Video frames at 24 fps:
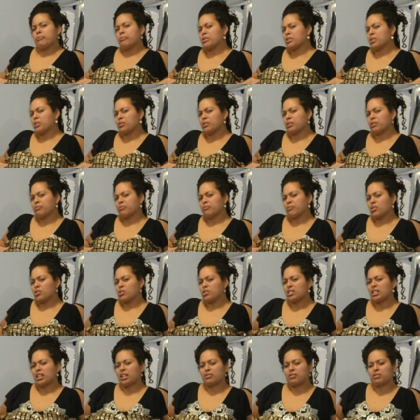So you
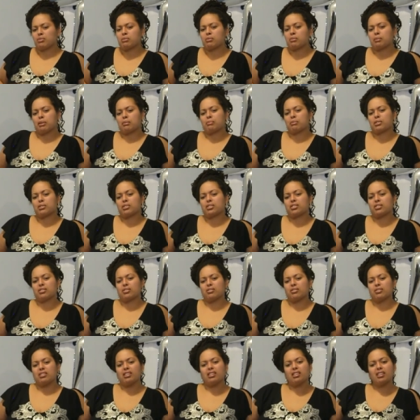just have to remember
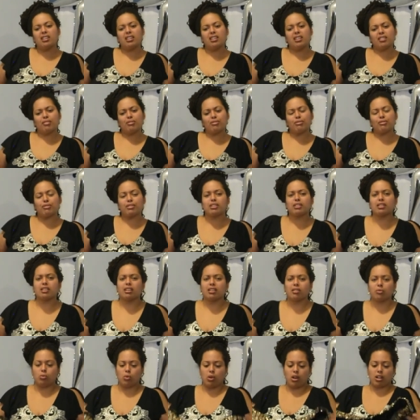to lift.
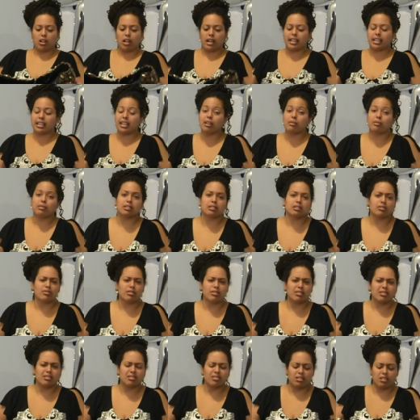Well, I can't wait to try
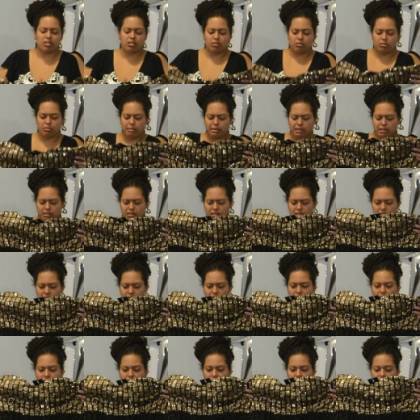this on. Oh my goodness.
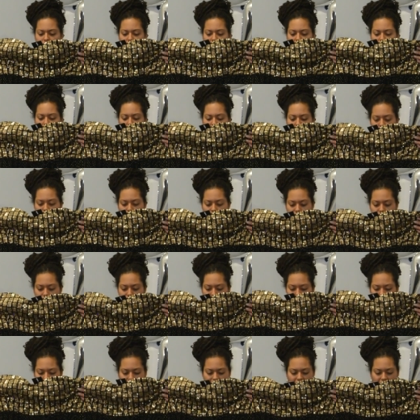
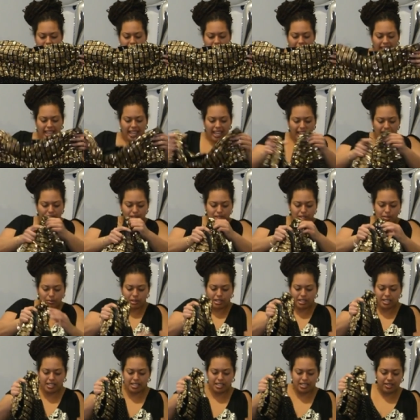And again, I have some
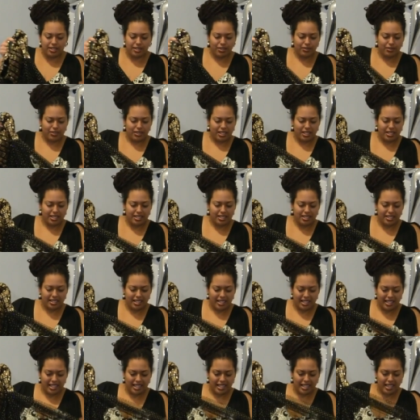ideas for this.
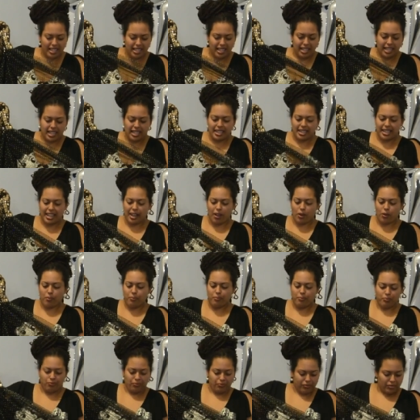Now,
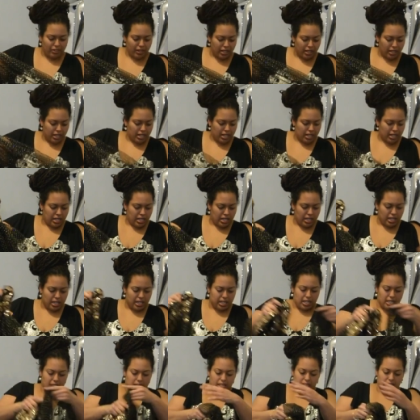
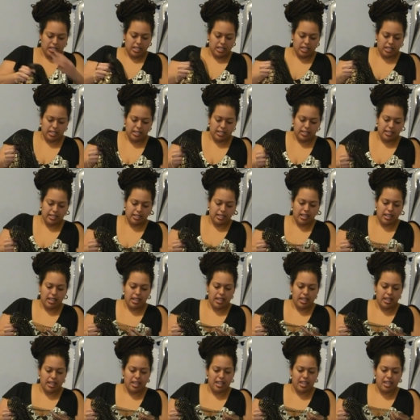it is
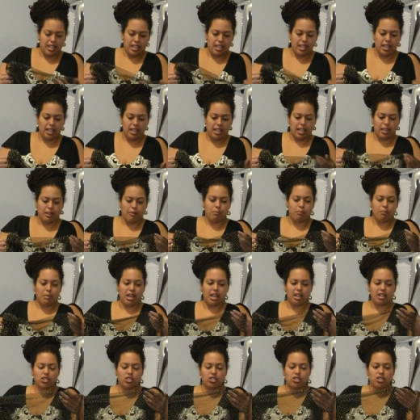a
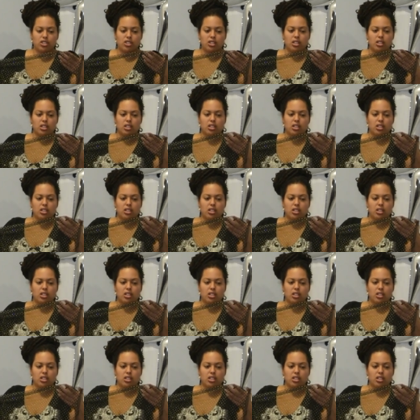meshed